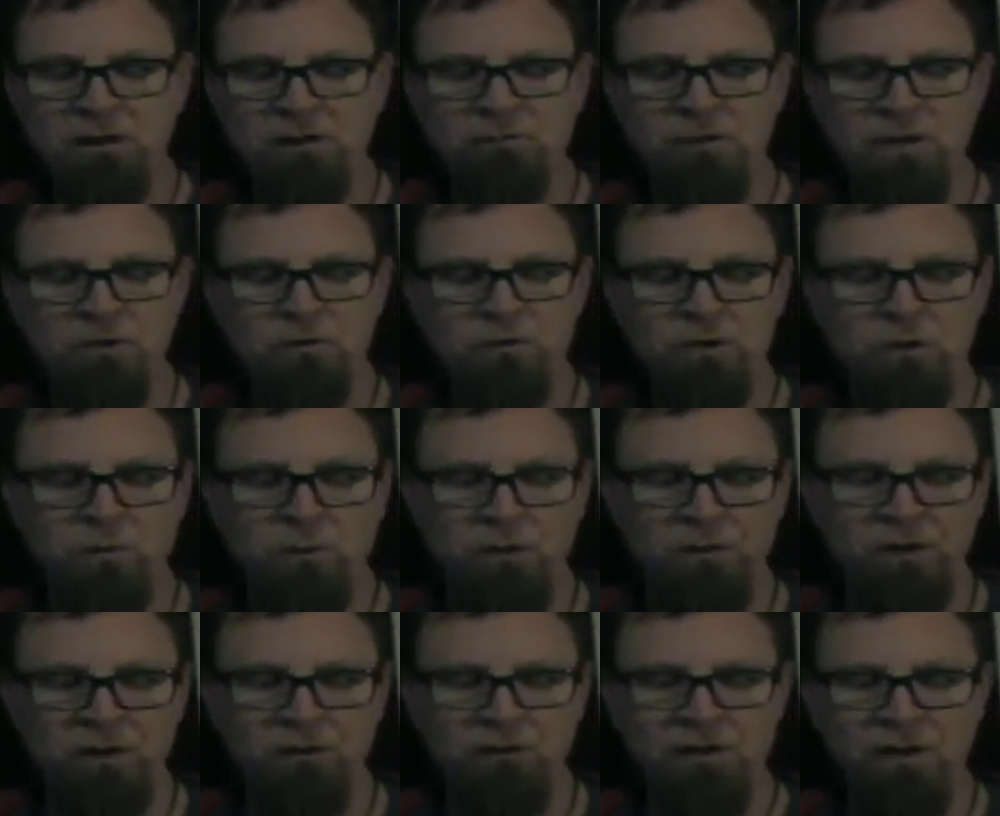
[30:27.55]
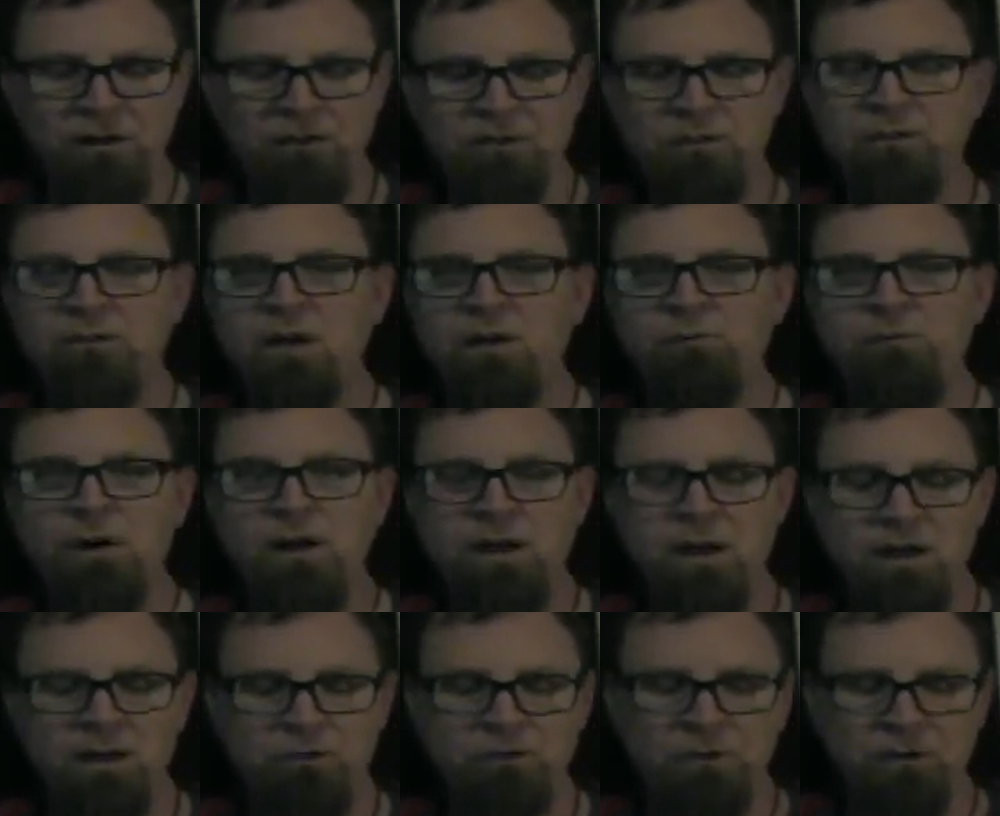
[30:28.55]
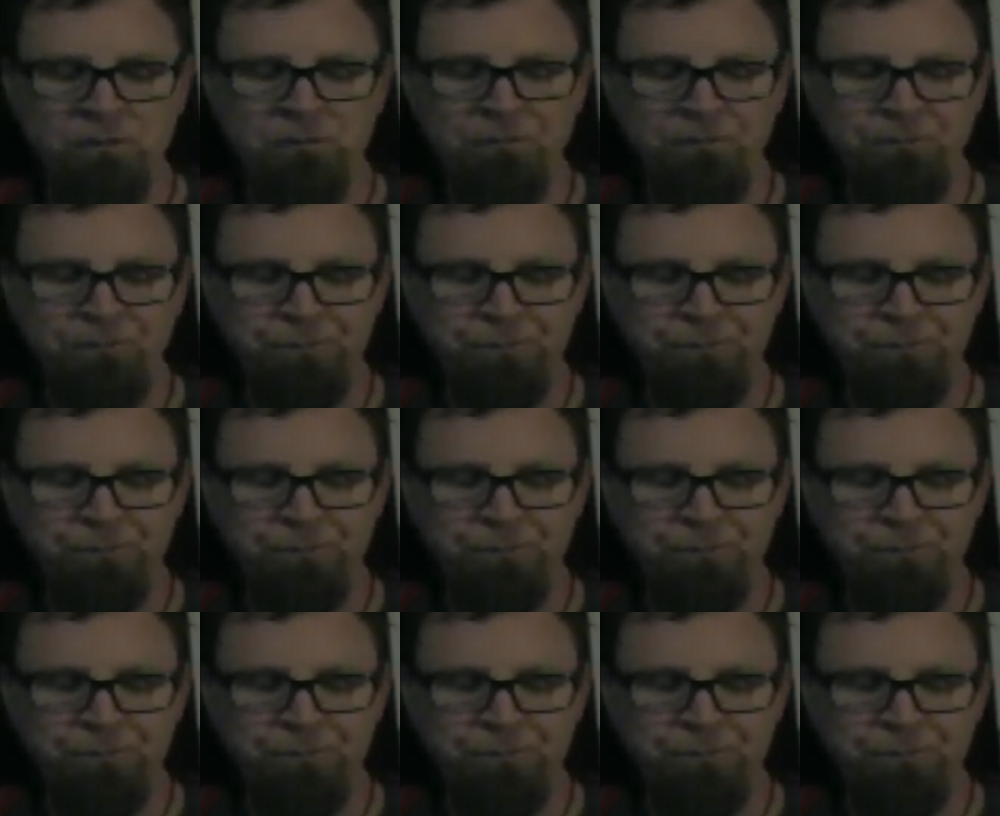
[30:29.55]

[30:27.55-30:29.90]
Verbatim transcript: adventure with intense sci-fi action